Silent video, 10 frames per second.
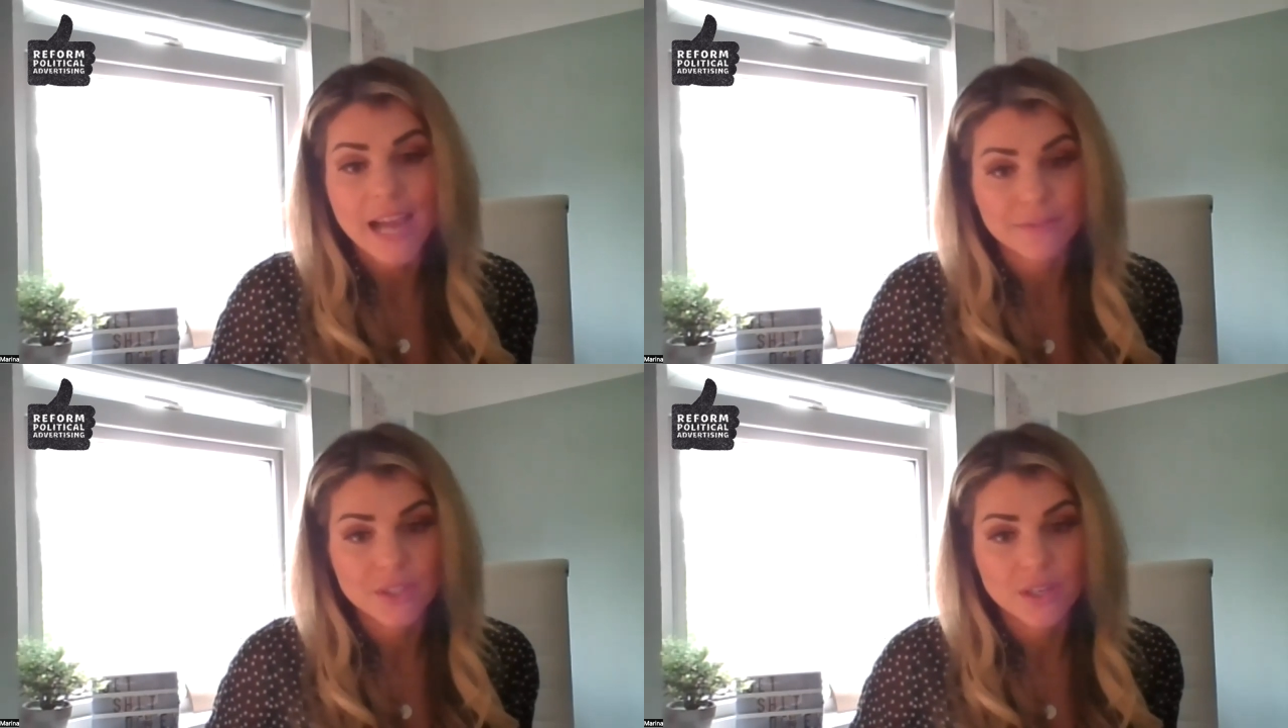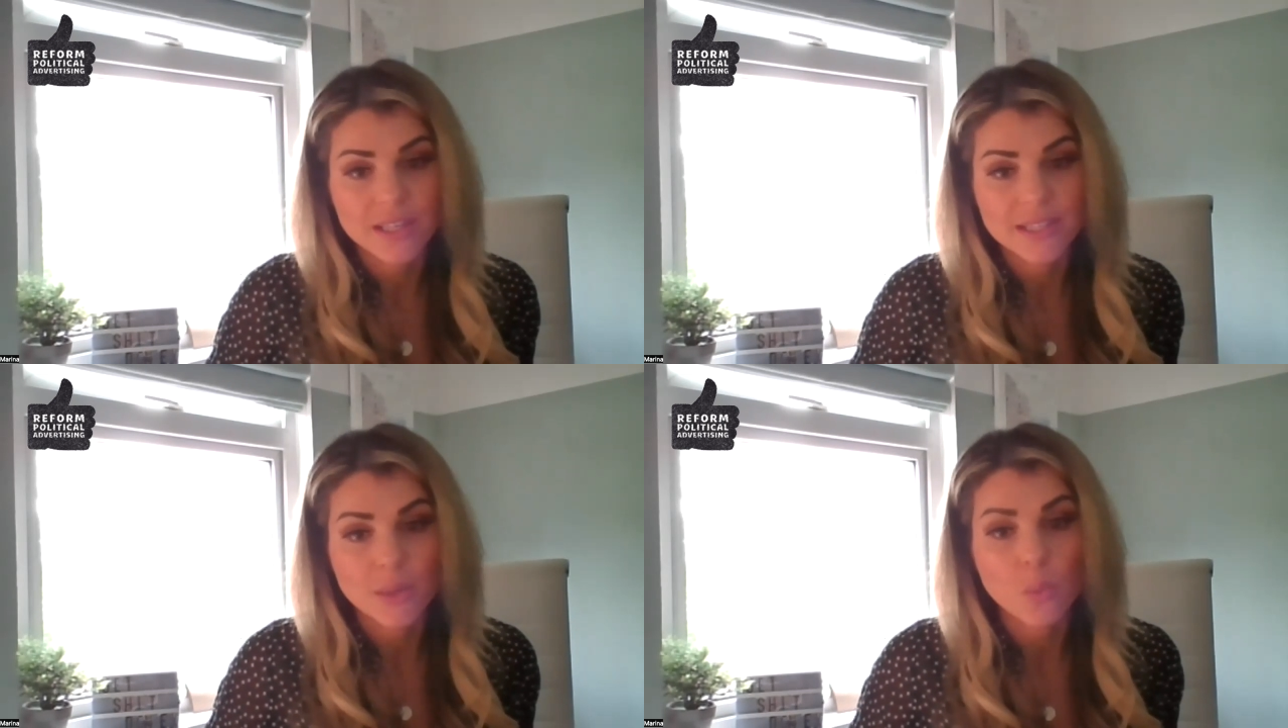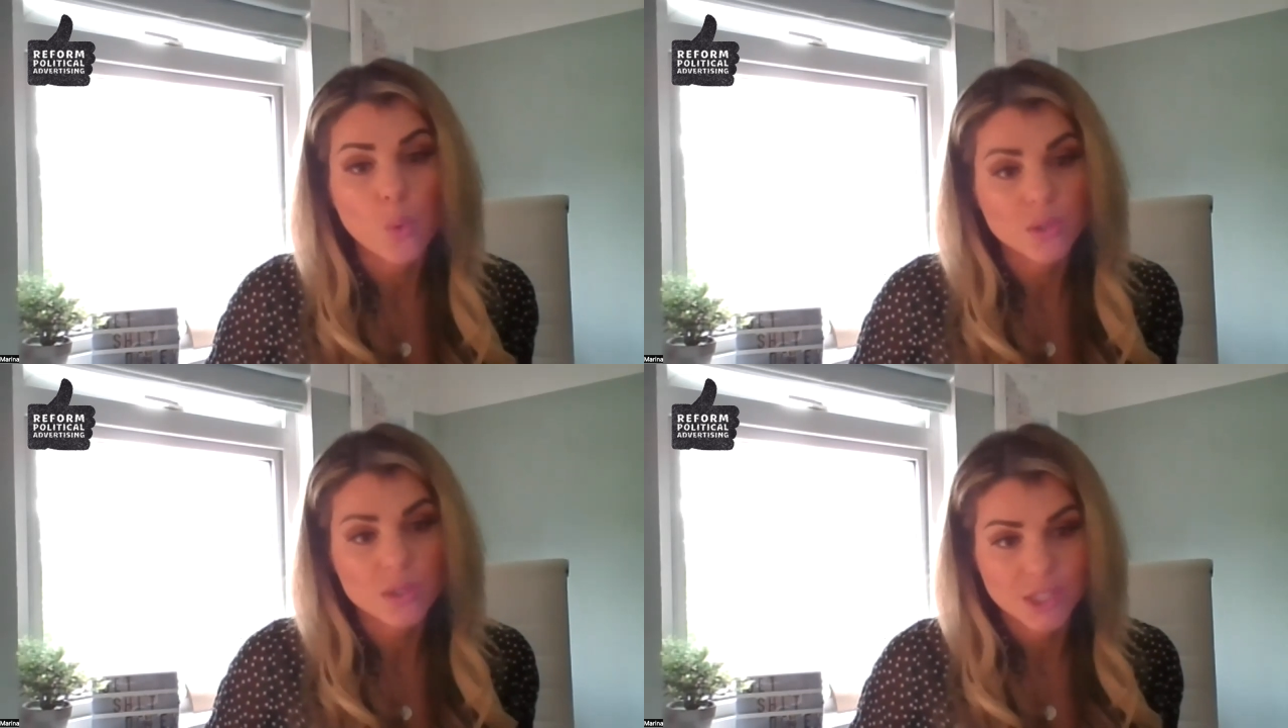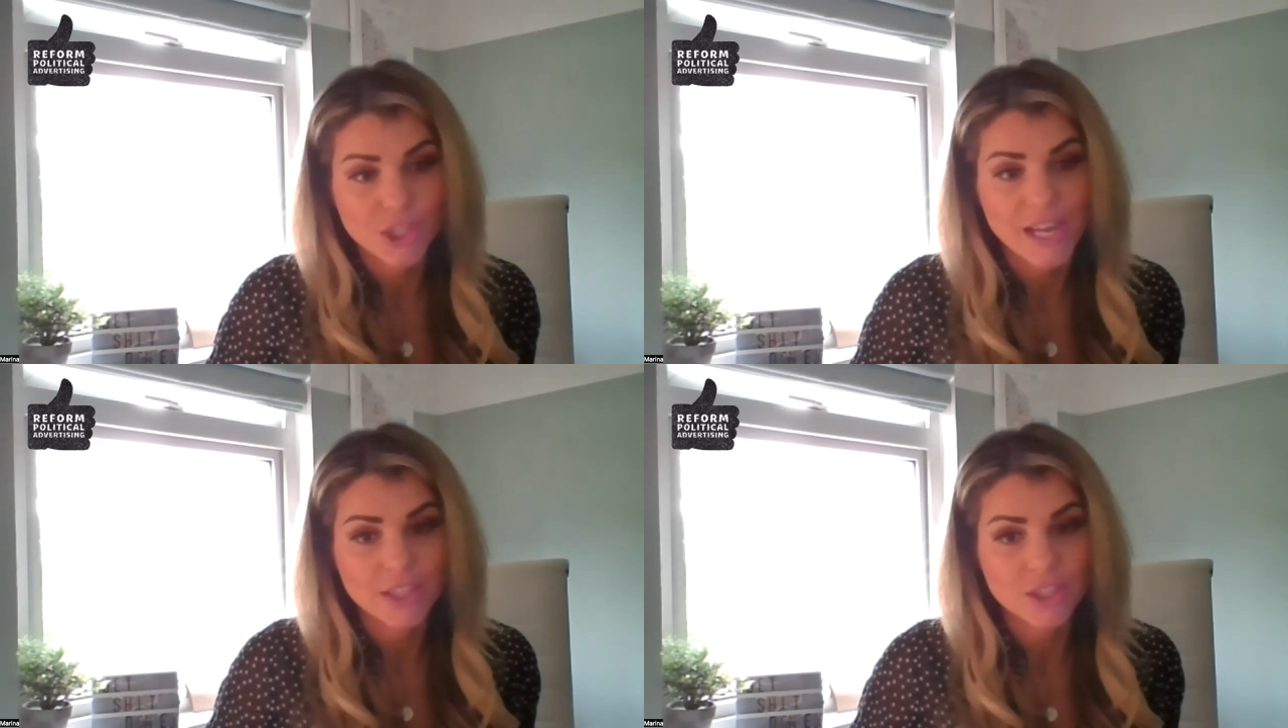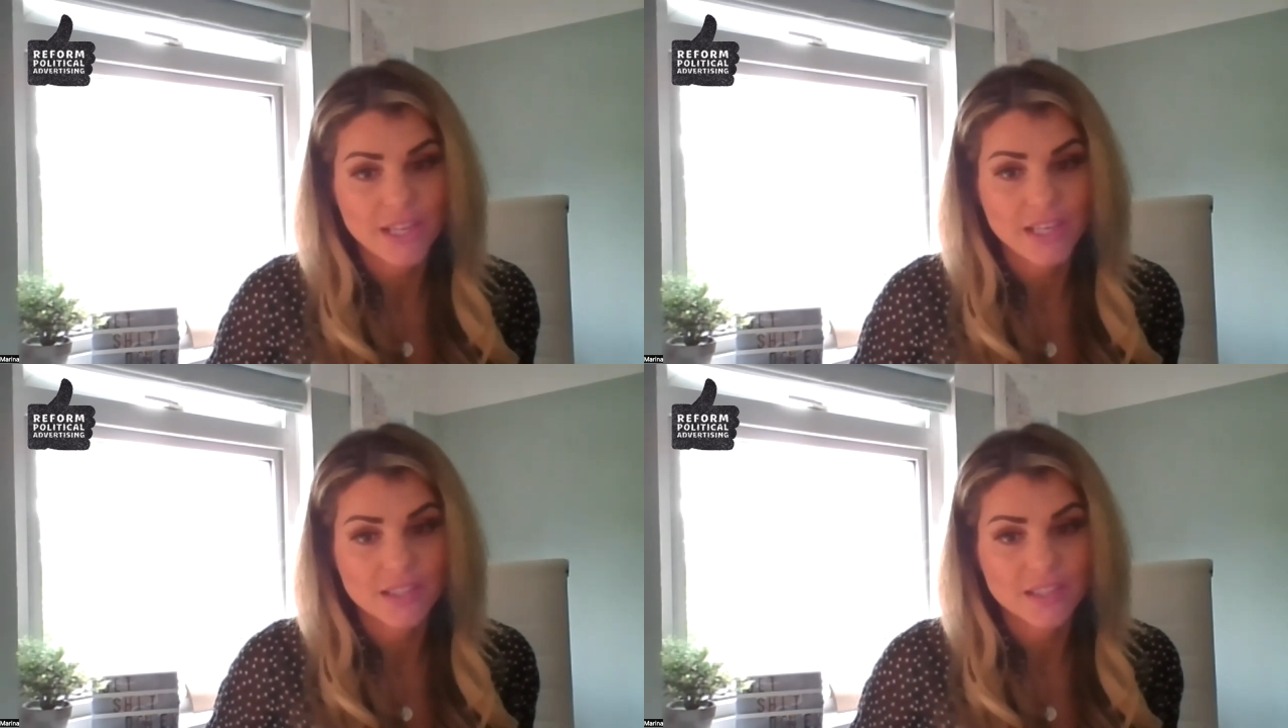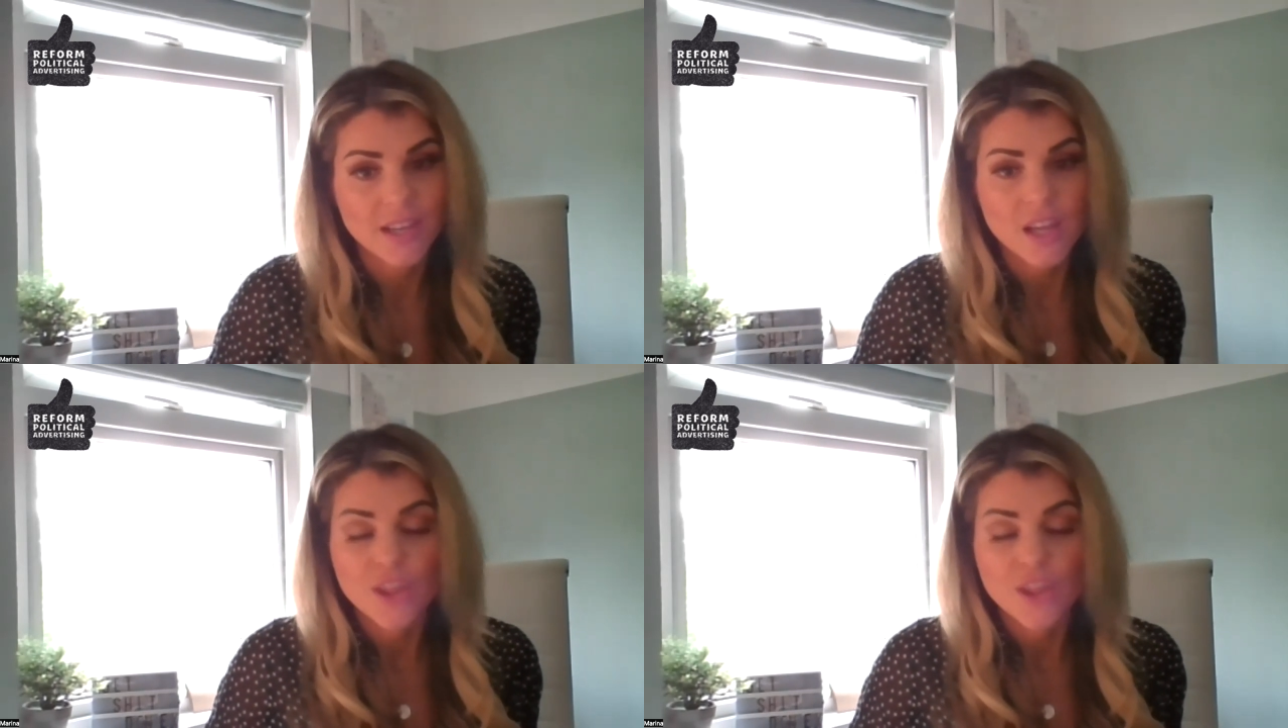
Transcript: advertising wants to change this.